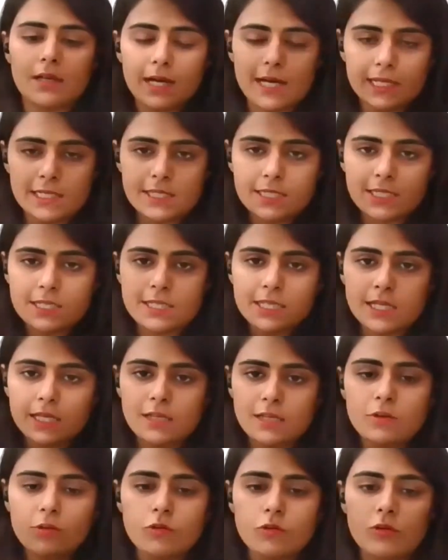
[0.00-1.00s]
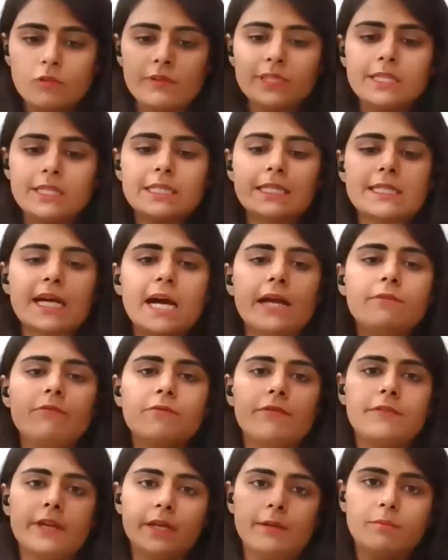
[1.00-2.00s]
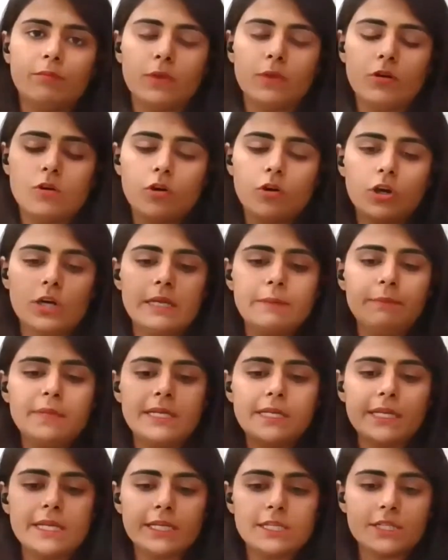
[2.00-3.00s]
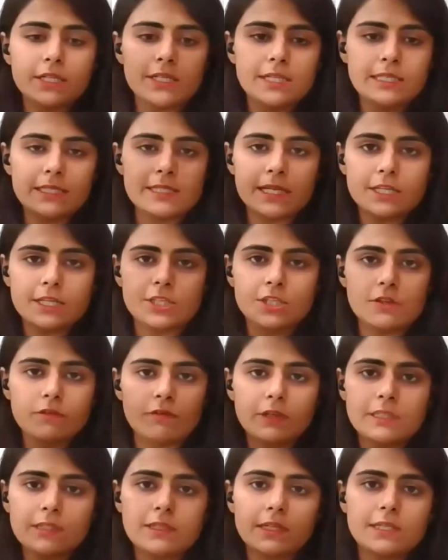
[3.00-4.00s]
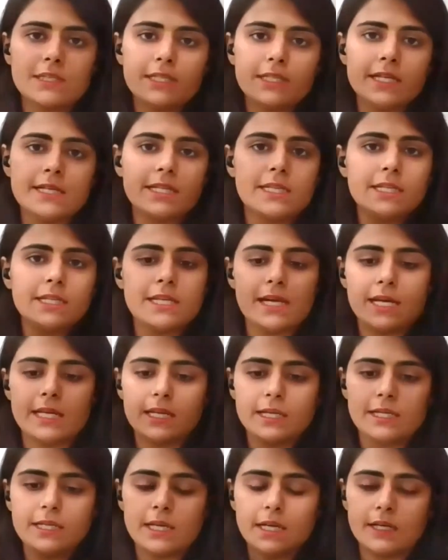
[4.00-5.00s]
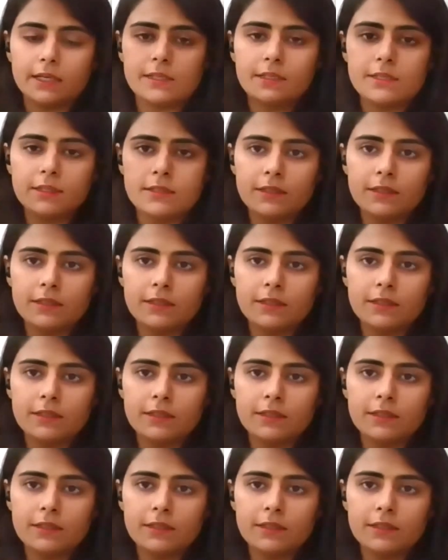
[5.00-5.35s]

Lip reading: I'll still go with the time frame or limitation in section 138 in NIA.